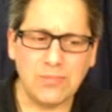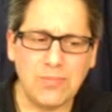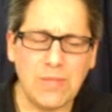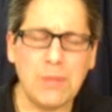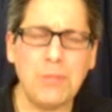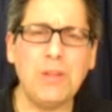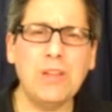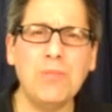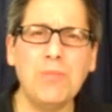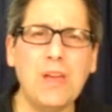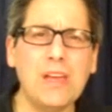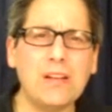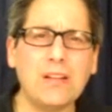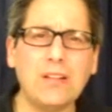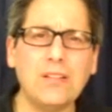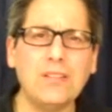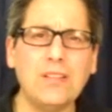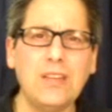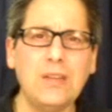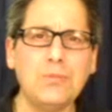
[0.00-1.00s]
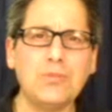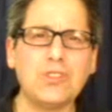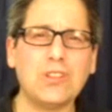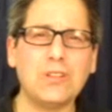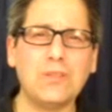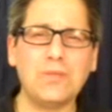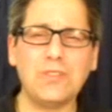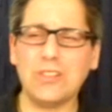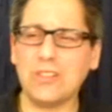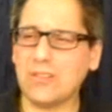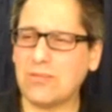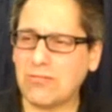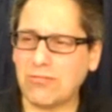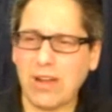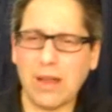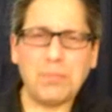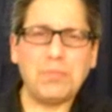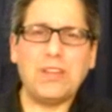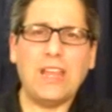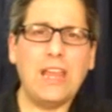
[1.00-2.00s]
Maybe the medical team should have just
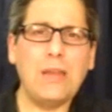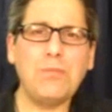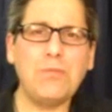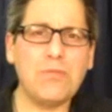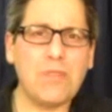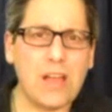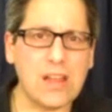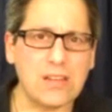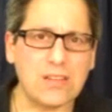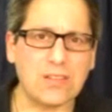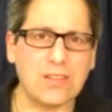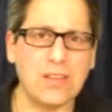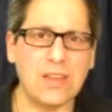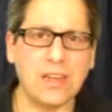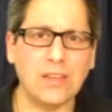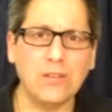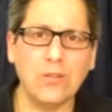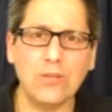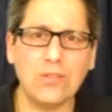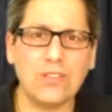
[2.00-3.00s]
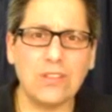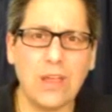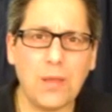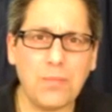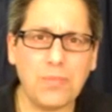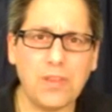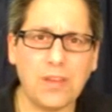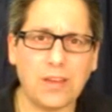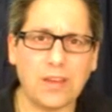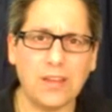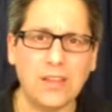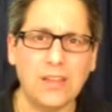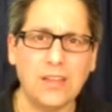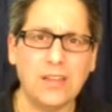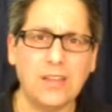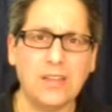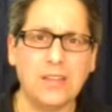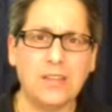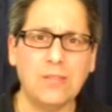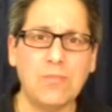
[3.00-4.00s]
wrapped tape around his knee. Do something.
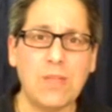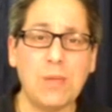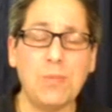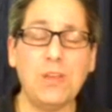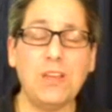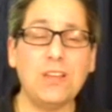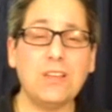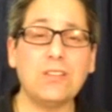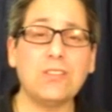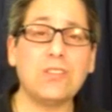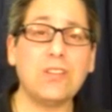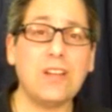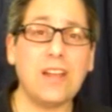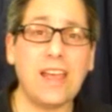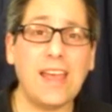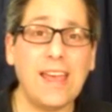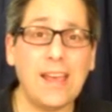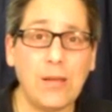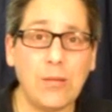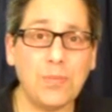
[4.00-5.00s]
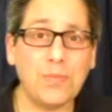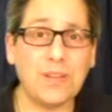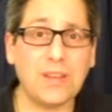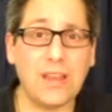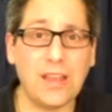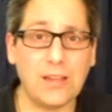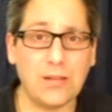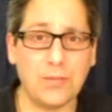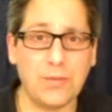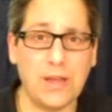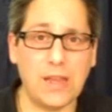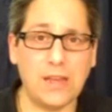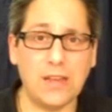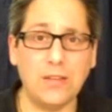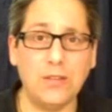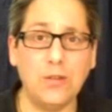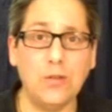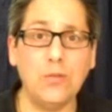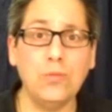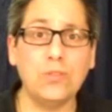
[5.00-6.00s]
Maybe he should have helped Caleb
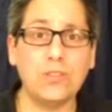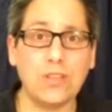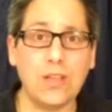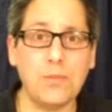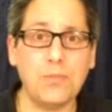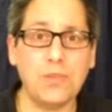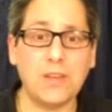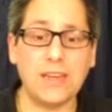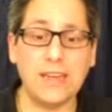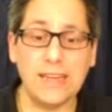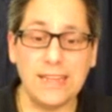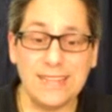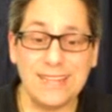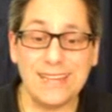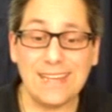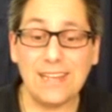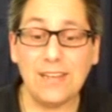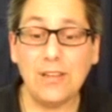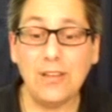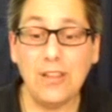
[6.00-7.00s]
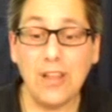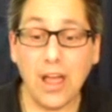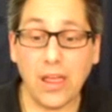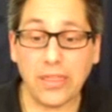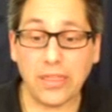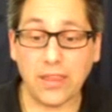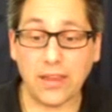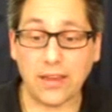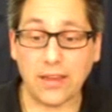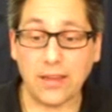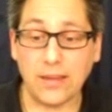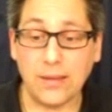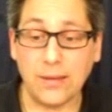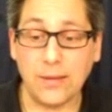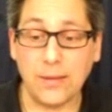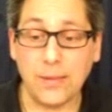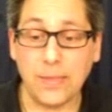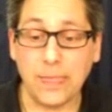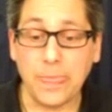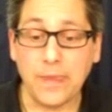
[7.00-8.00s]
Haney. Do something. He did nothing.
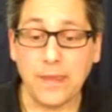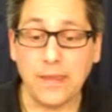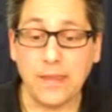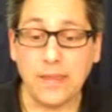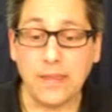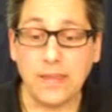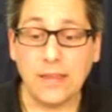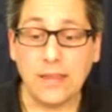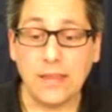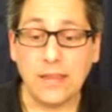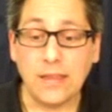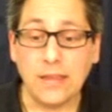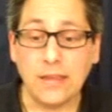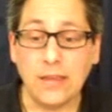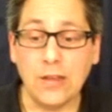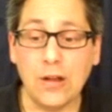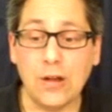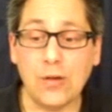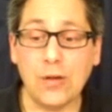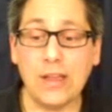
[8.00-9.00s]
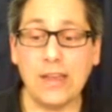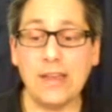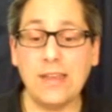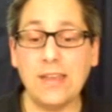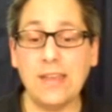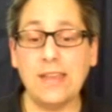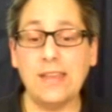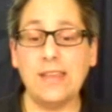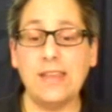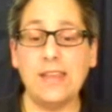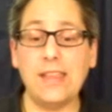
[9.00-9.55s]
And